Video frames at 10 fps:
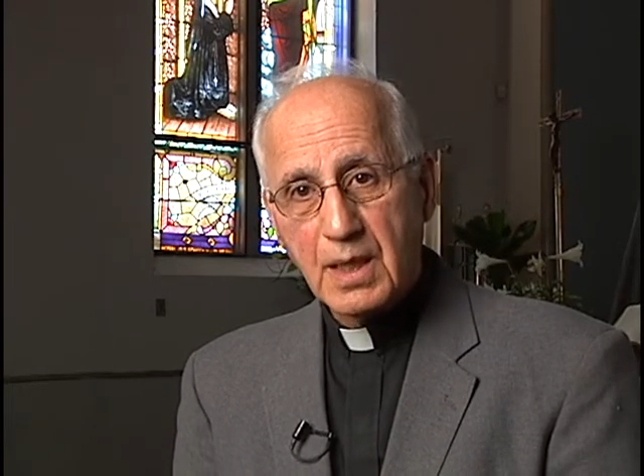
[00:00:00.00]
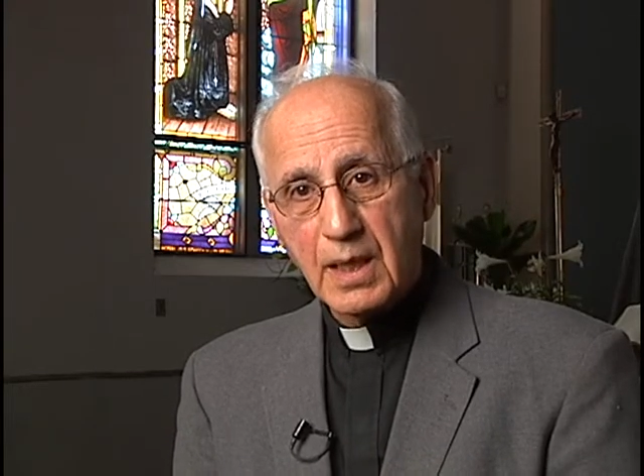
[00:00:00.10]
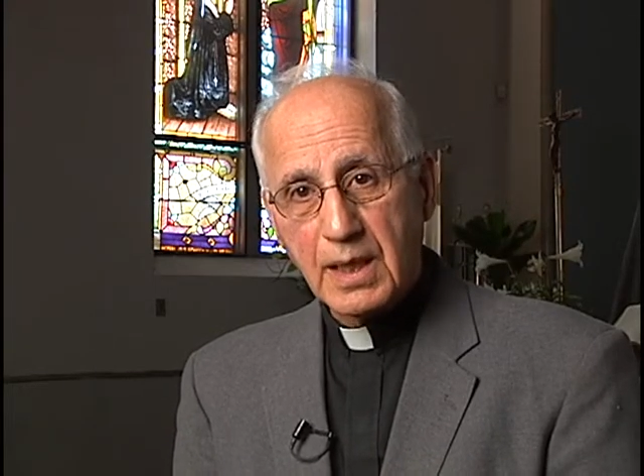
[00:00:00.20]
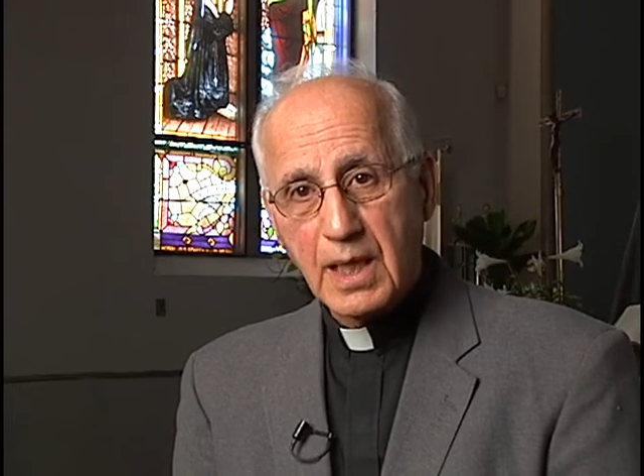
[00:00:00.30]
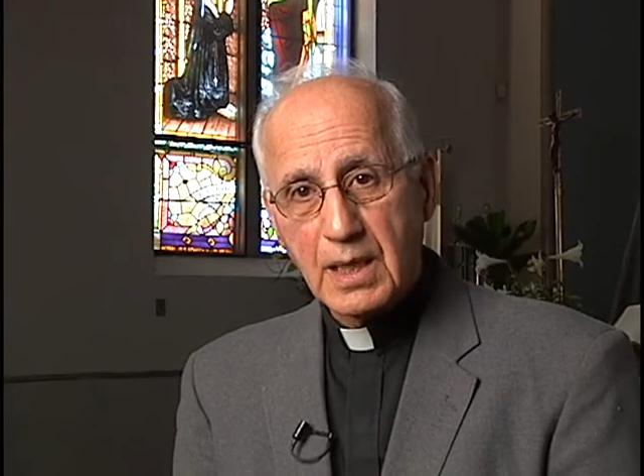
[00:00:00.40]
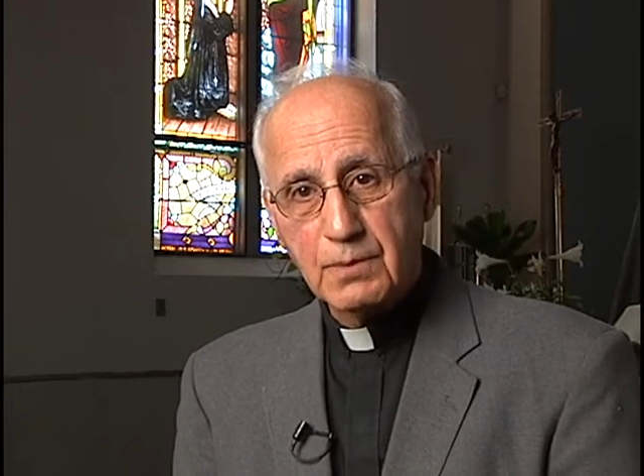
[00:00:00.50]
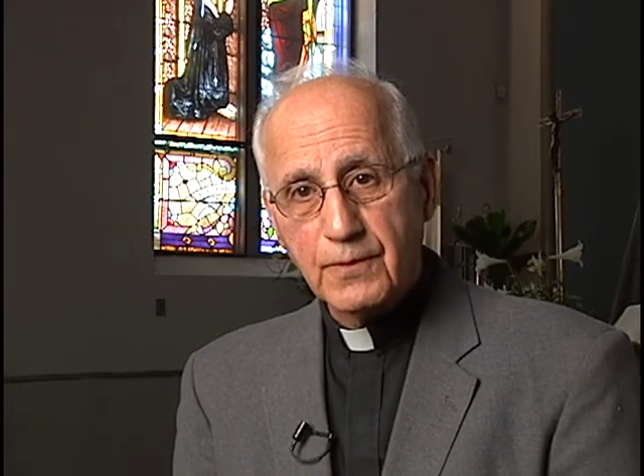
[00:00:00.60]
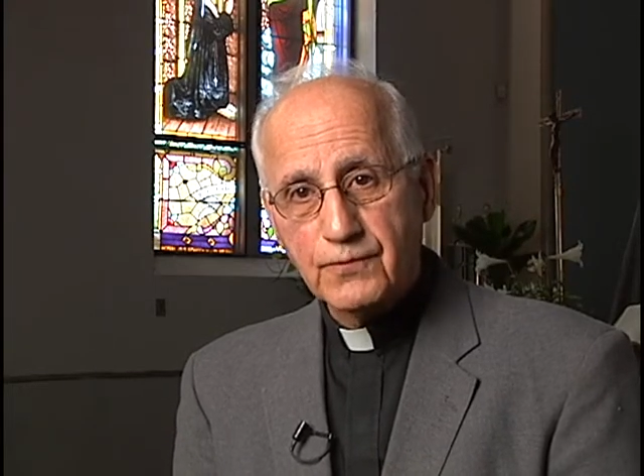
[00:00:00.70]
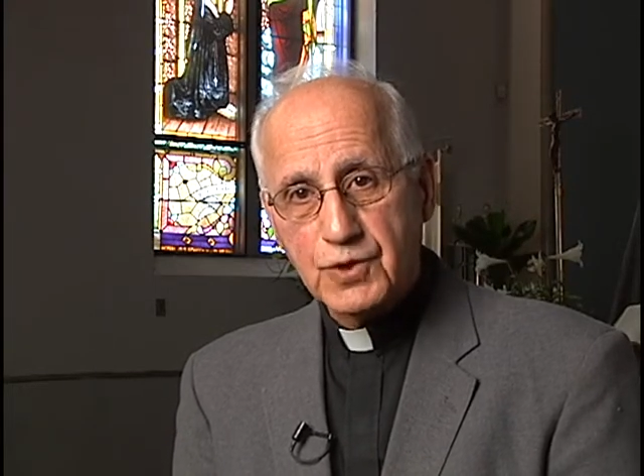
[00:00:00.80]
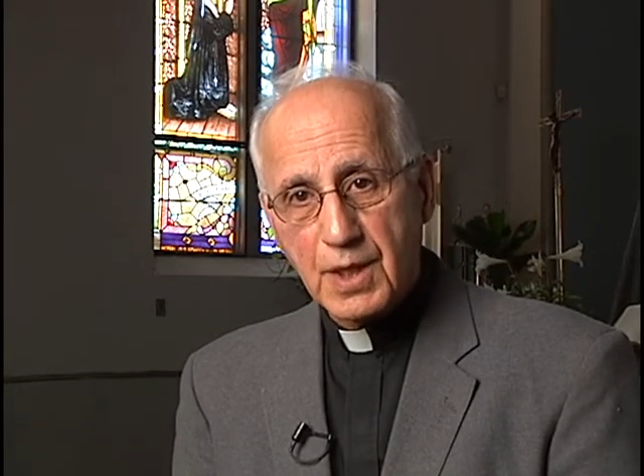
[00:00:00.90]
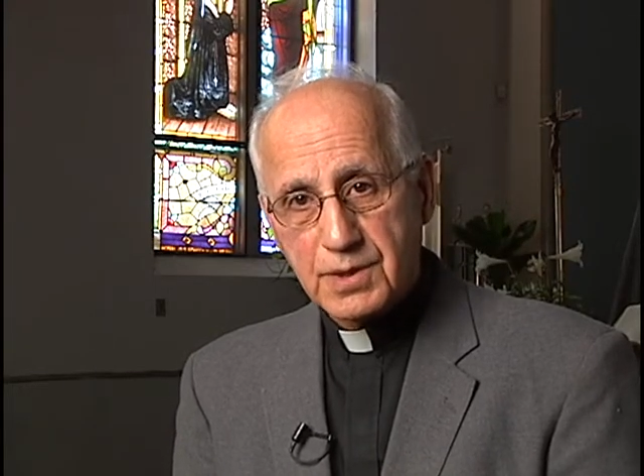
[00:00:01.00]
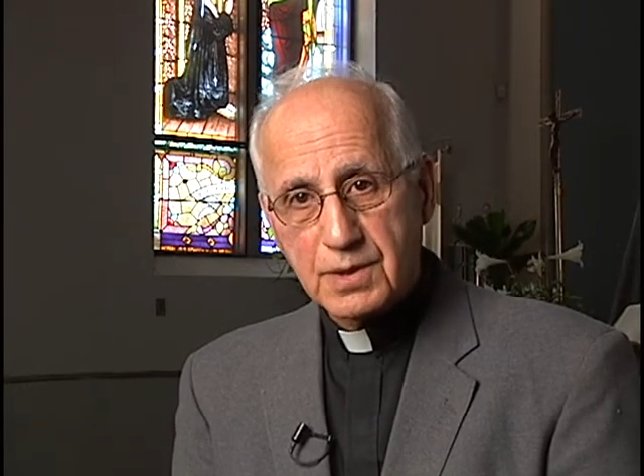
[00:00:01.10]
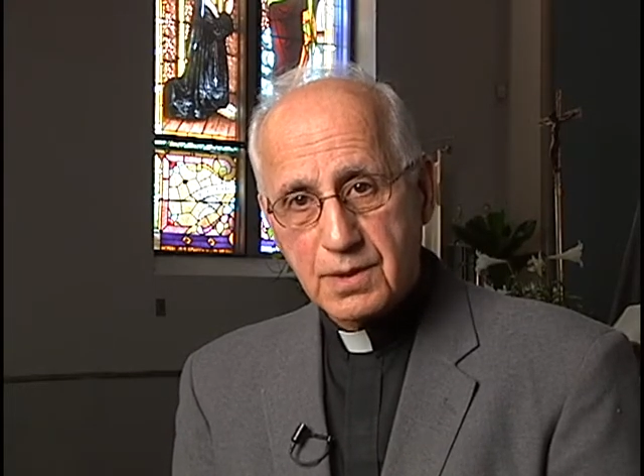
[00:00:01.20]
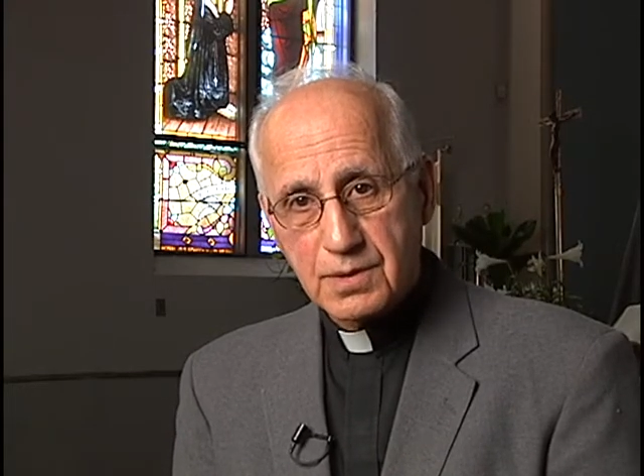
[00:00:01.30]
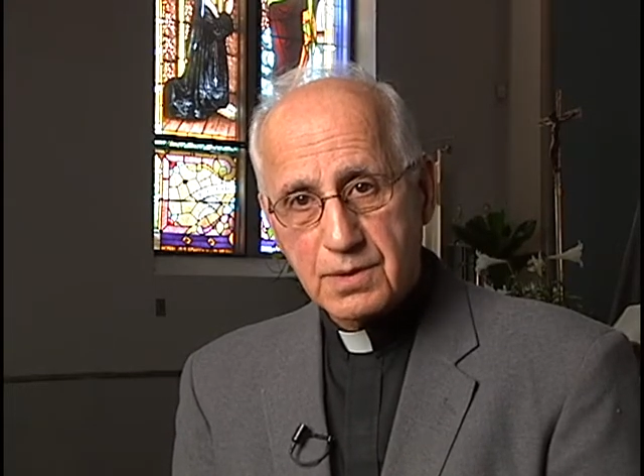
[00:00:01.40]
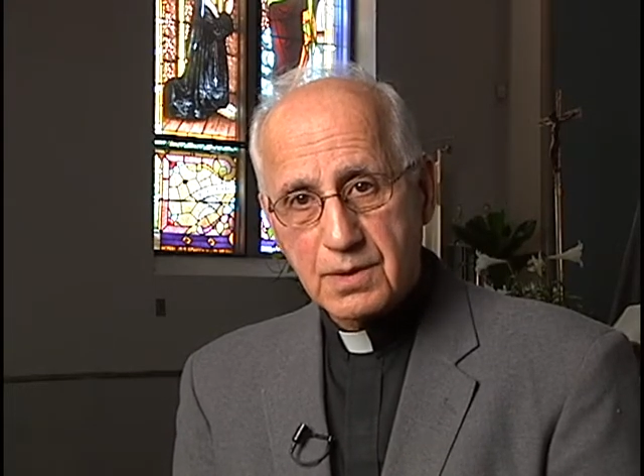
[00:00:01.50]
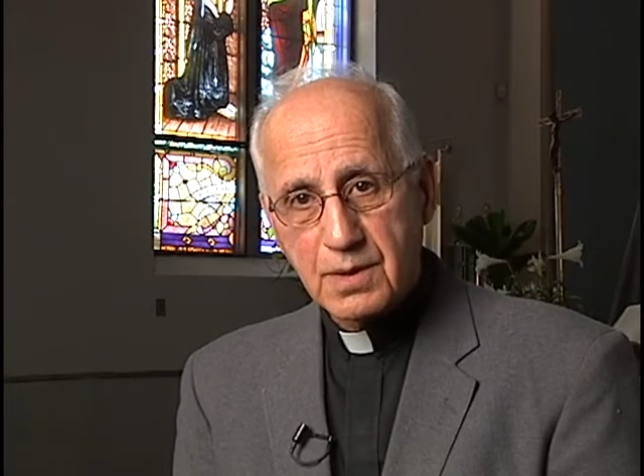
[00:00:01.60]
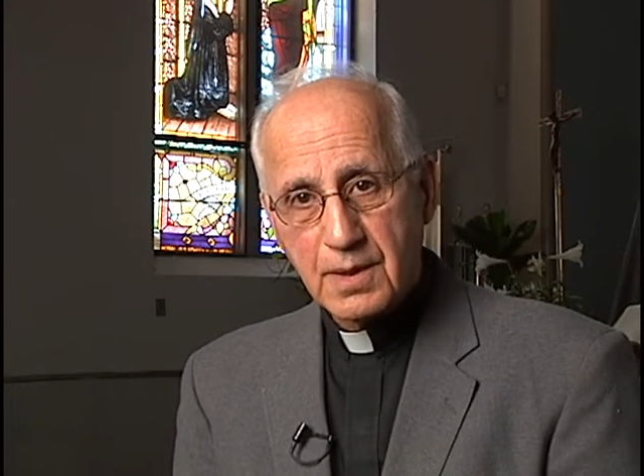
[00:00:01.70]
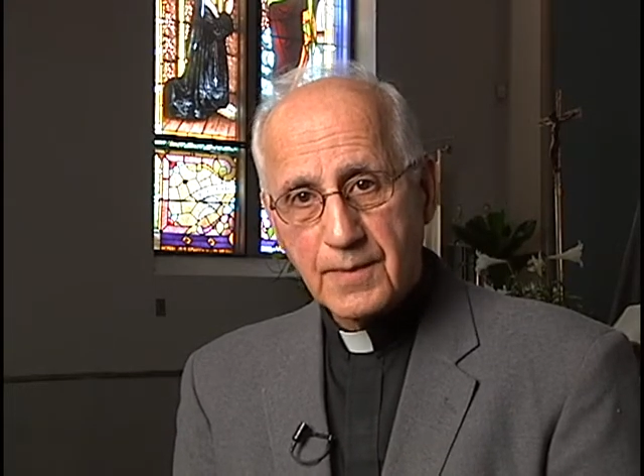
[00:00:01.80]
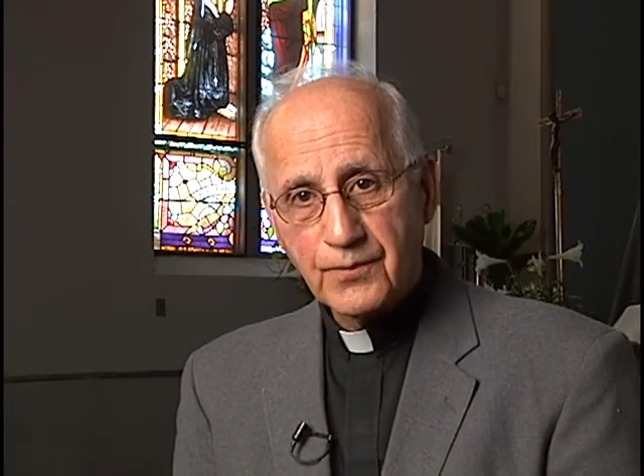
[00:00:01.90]
a kingdom of justice,
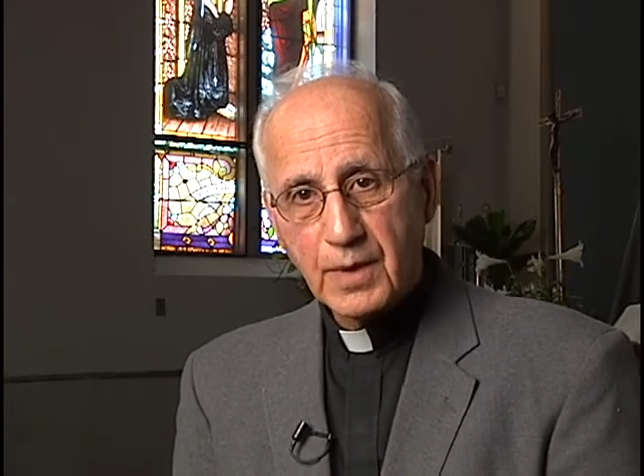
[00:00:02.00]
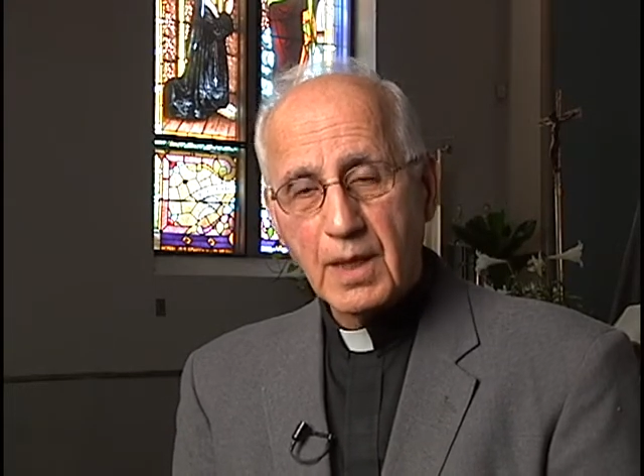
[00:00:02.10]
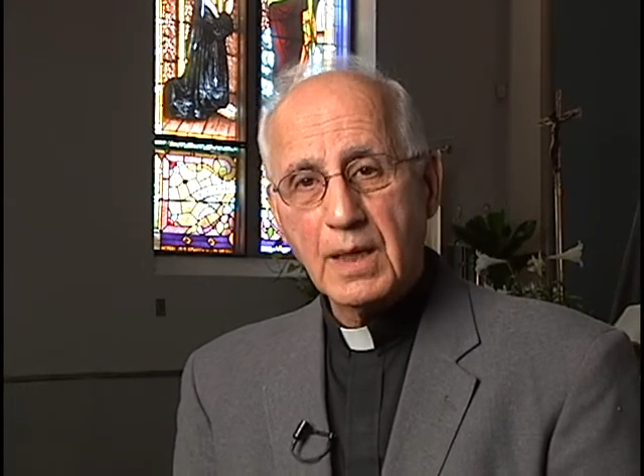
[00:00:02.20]
a